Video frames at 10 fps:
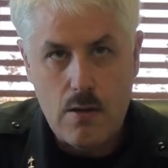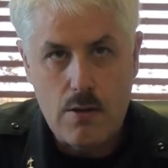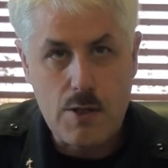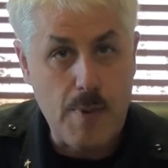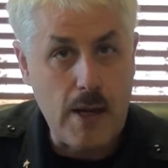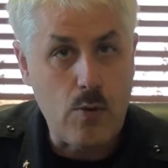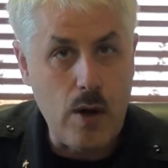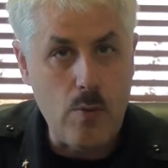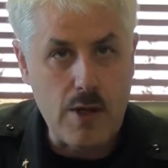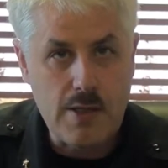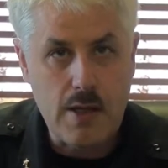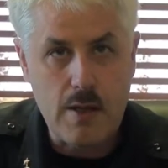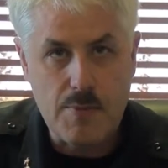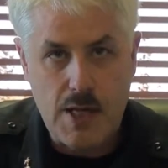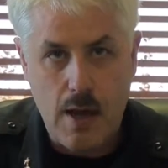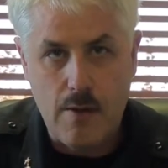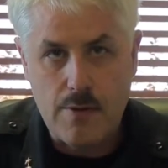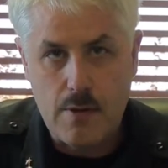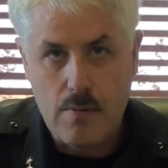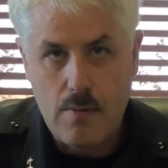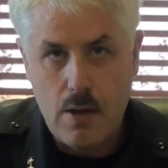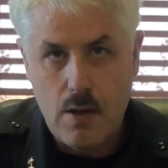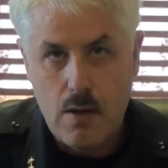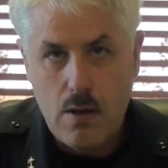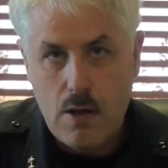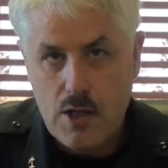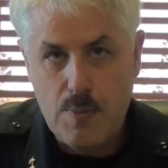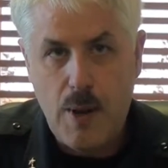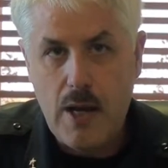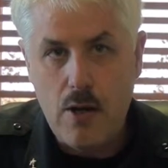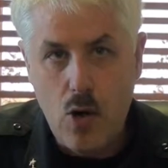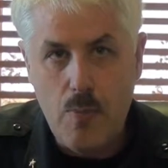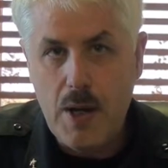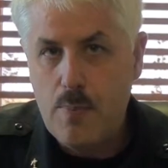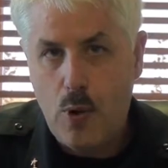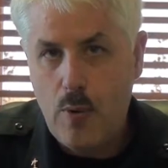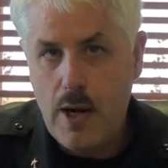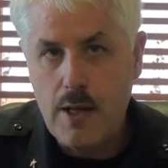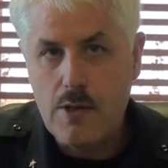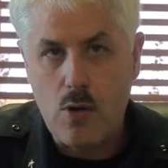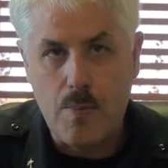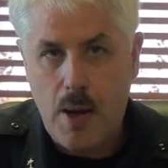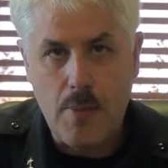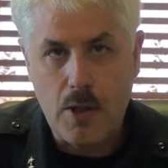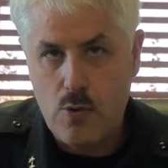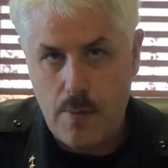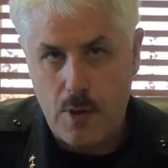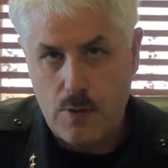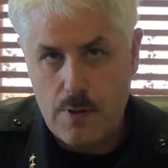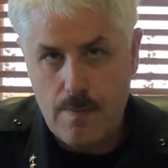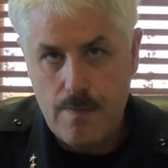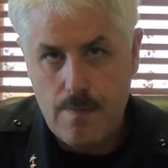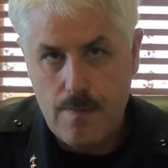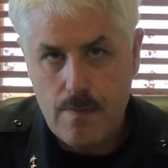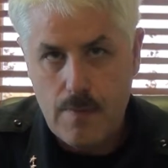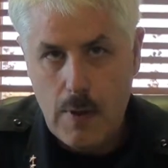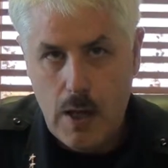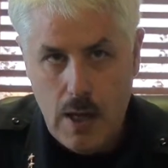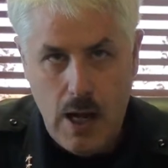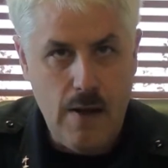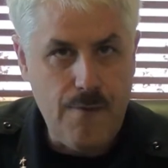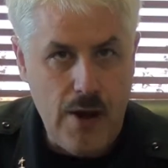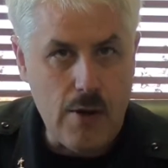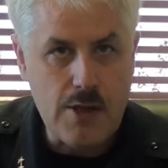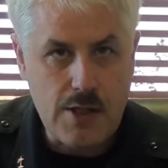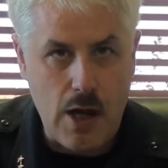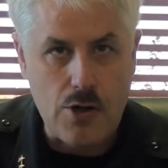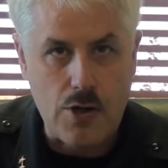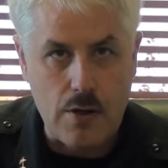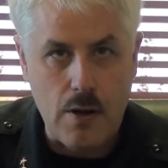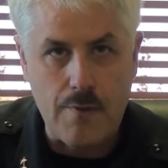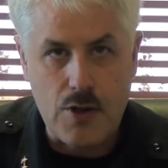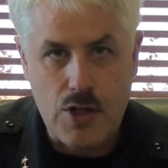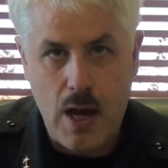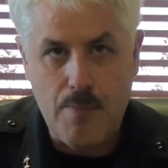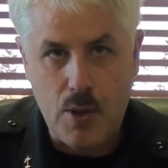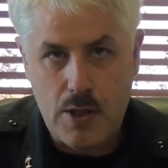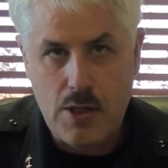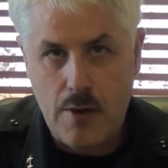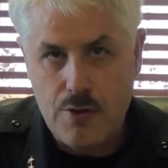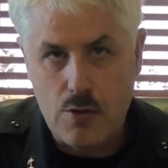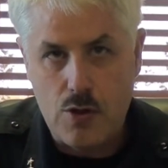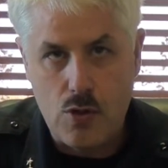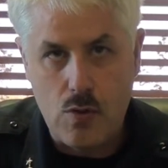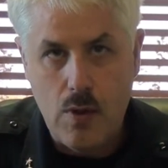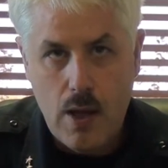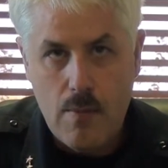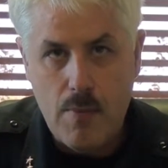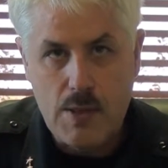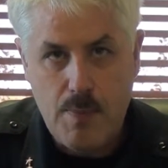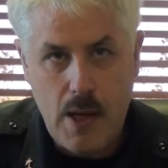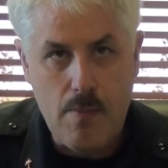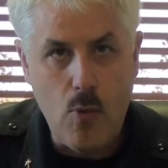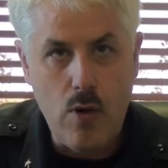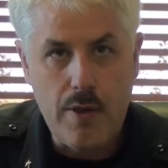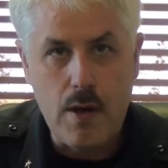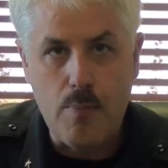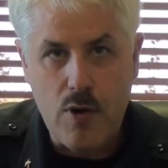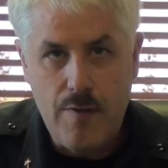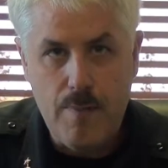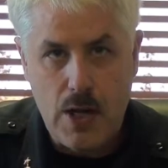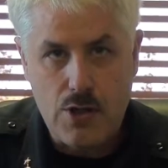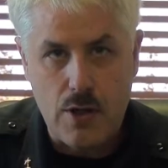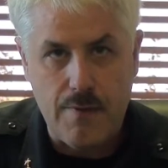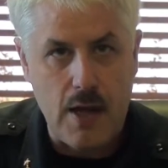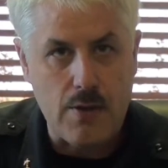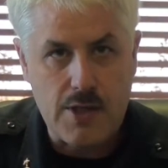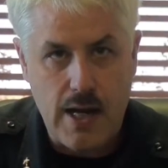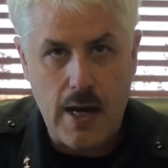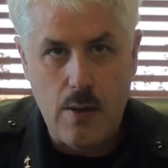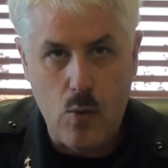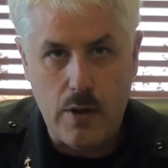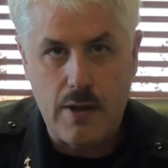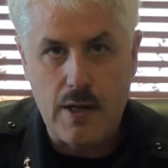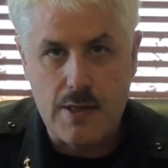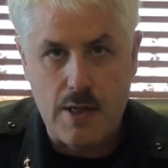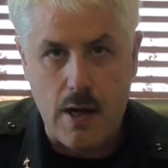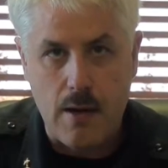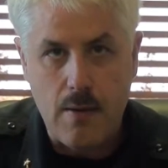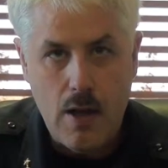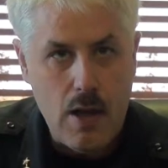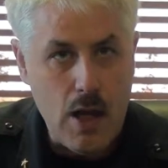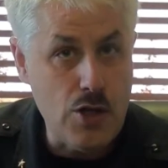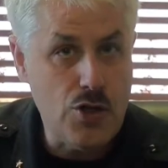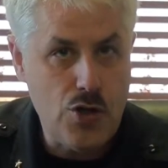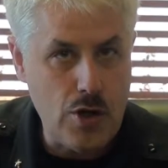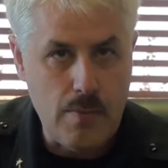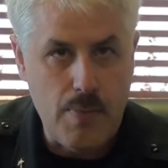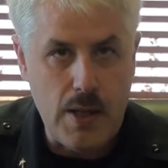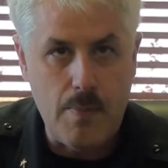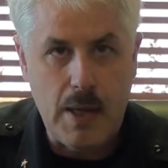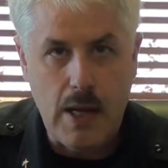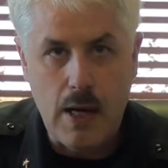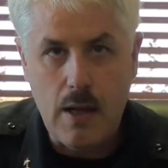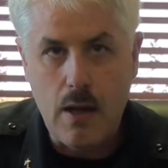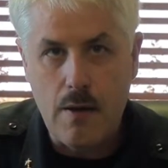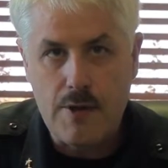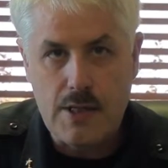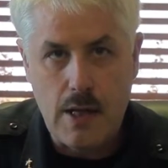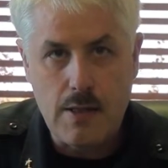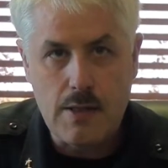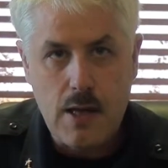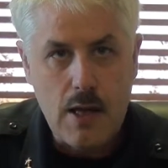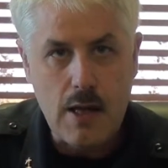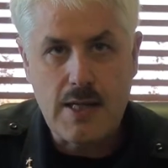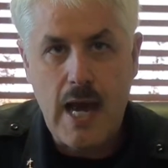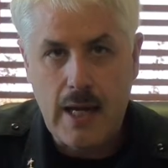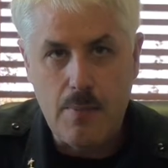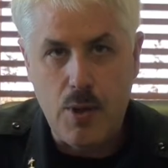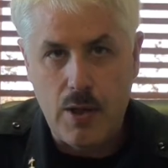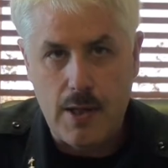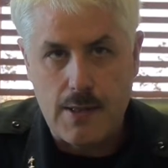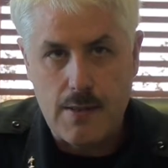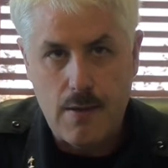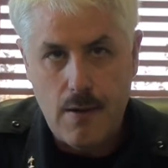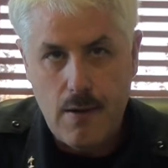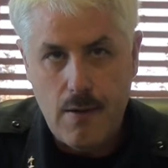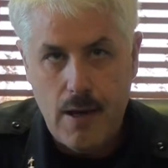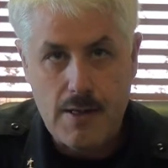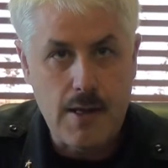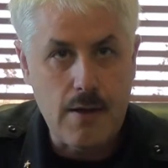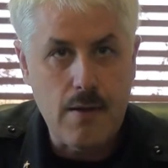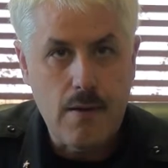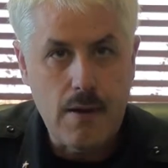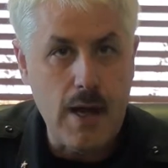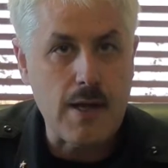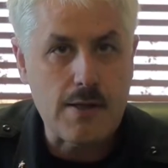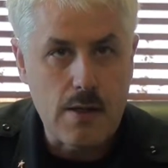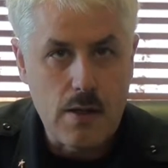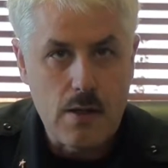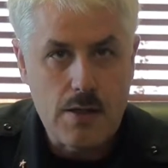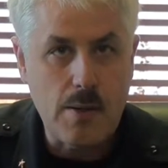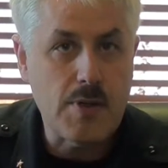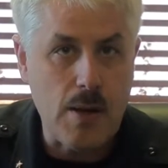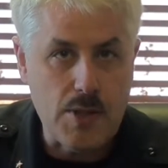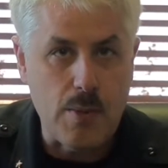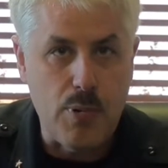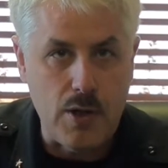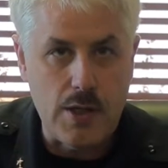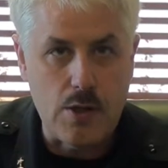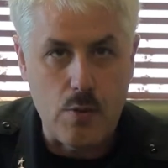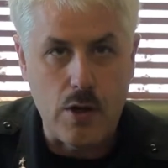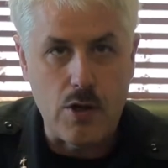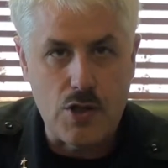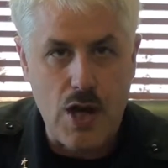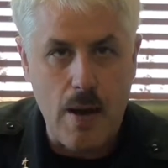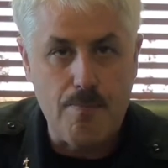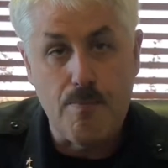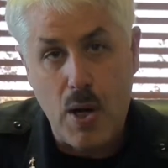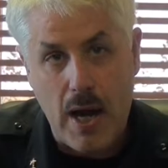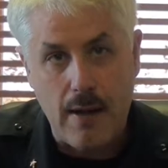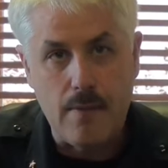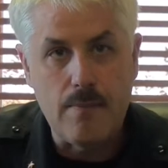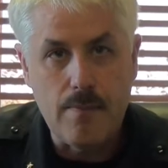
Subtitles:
despite great risk to themselves, despite no big parades or public tributes, any fair discussion of the job police officers do must pay more than a brief mention of the outstanding work that is done, and shouldn't be the beginning of a sentence attacking police, as in, yes, sometimes the police do a good job, but.